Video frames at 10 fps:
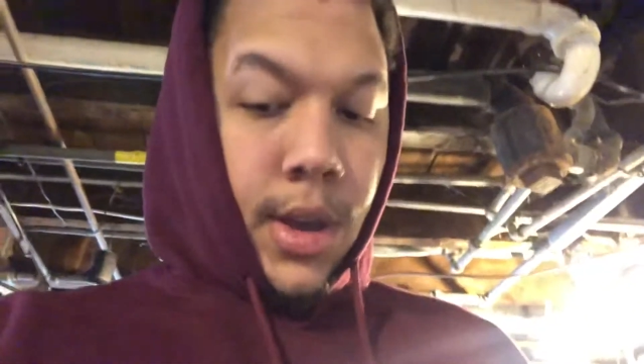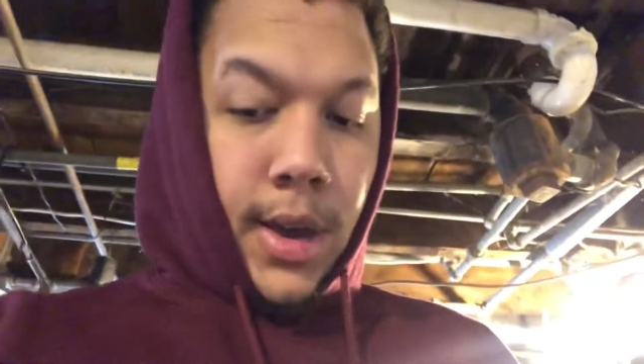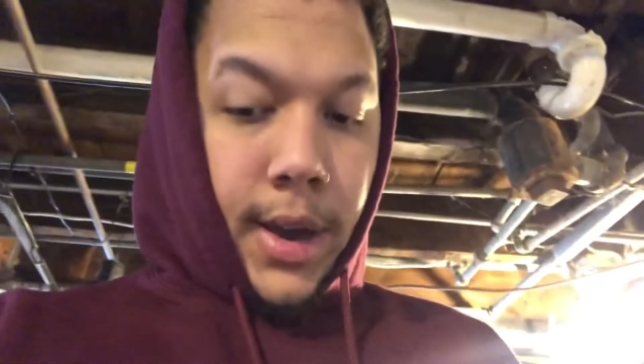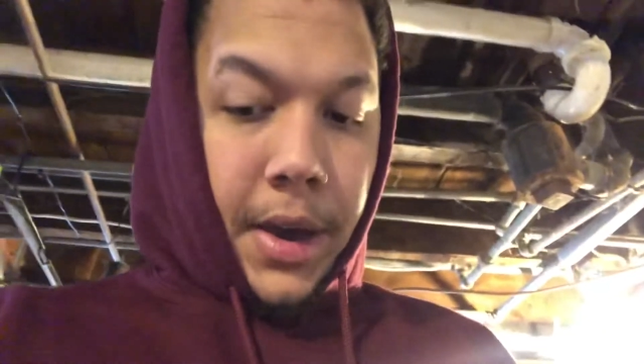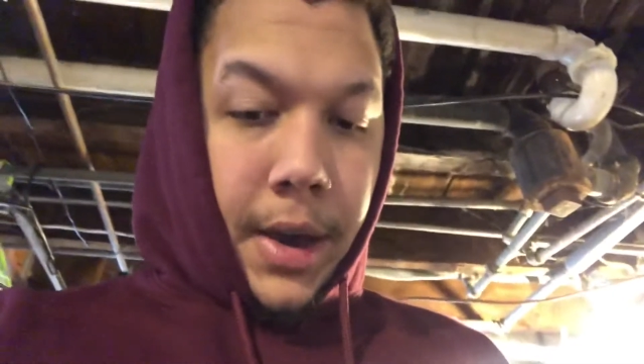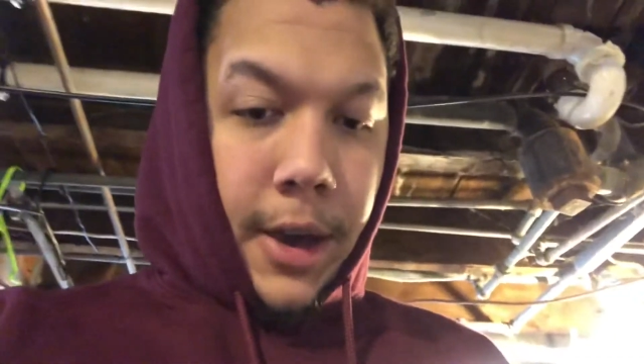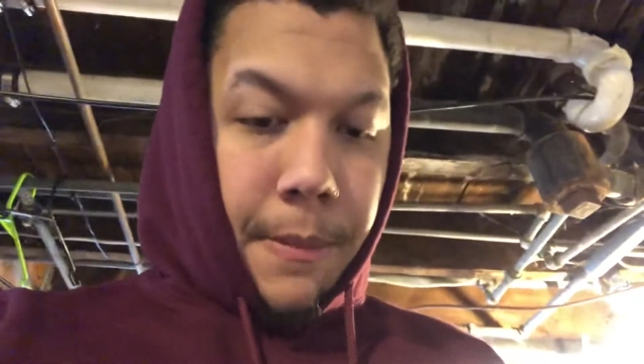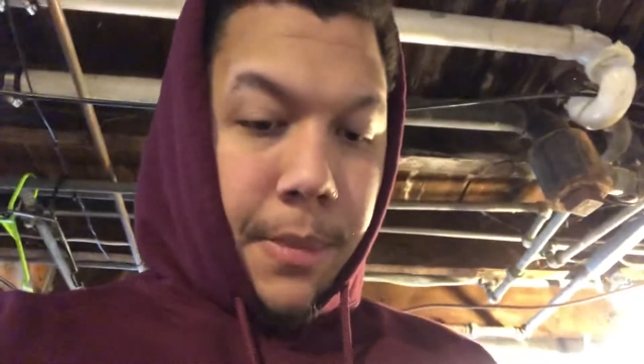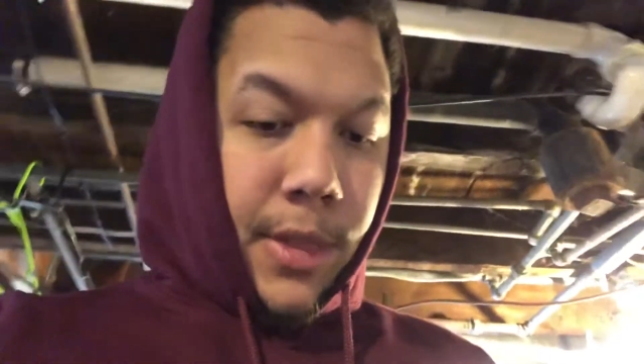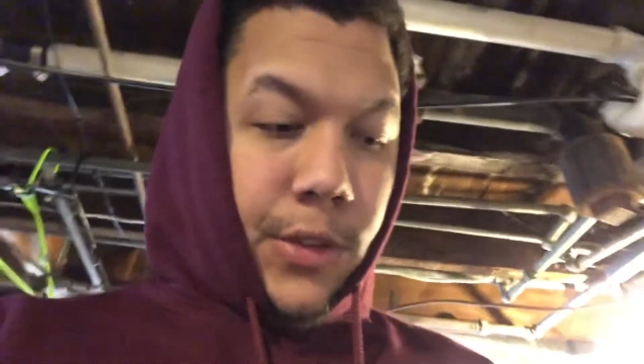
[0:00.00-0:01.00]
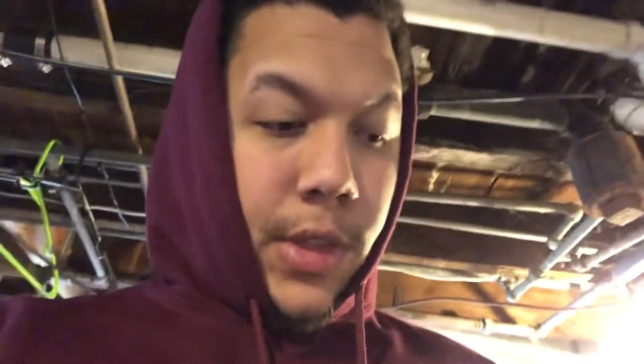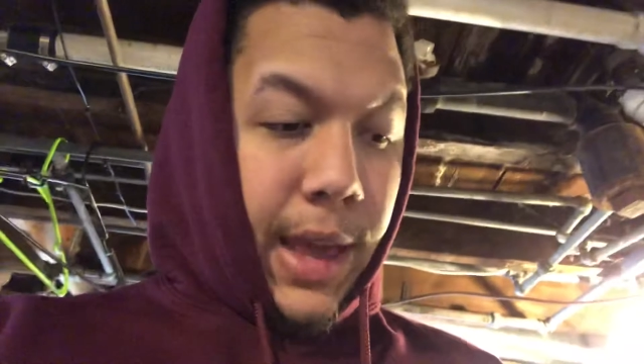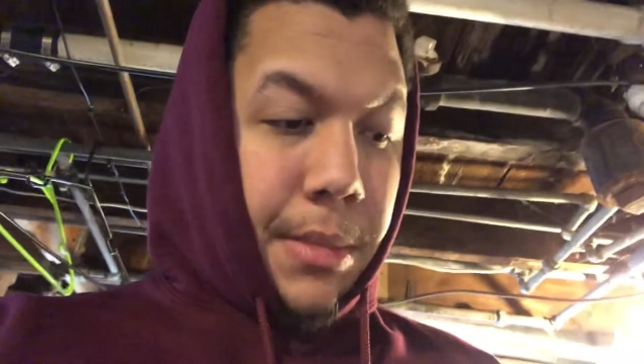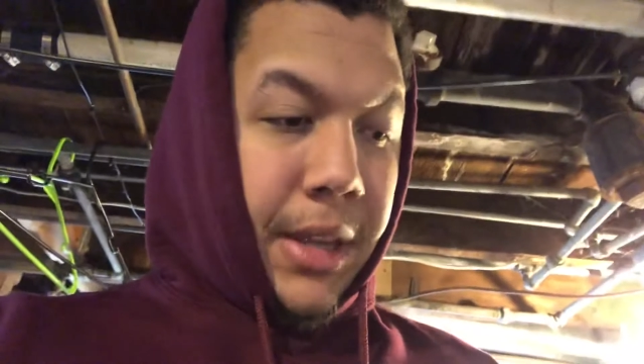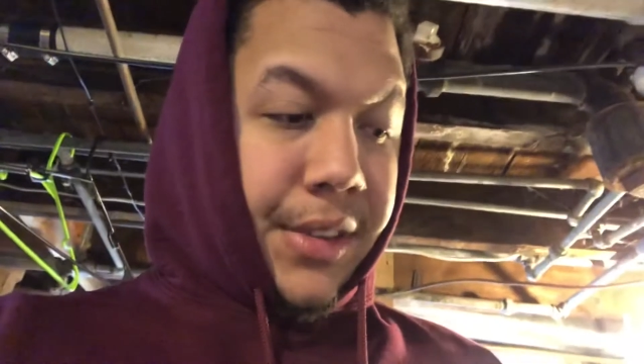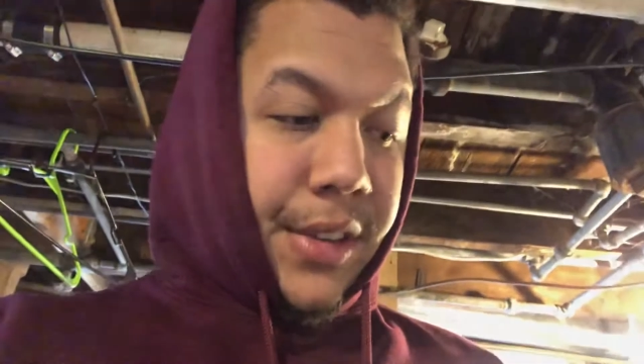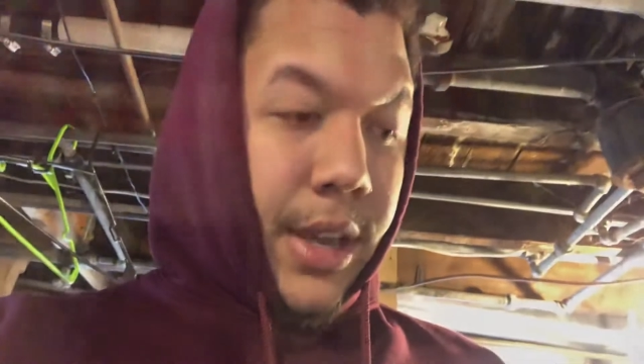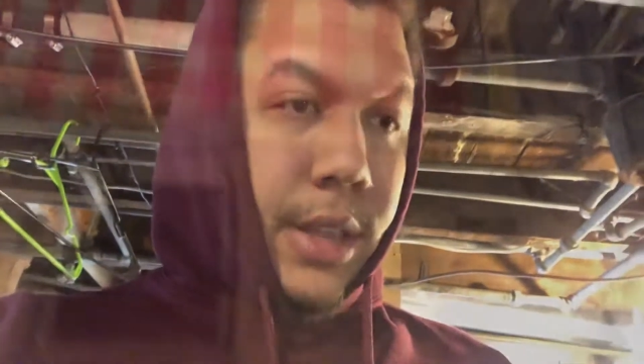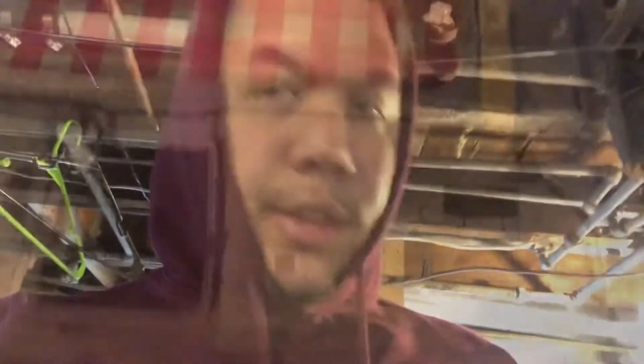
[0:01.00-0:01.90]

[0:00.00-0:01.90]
So that being said, this is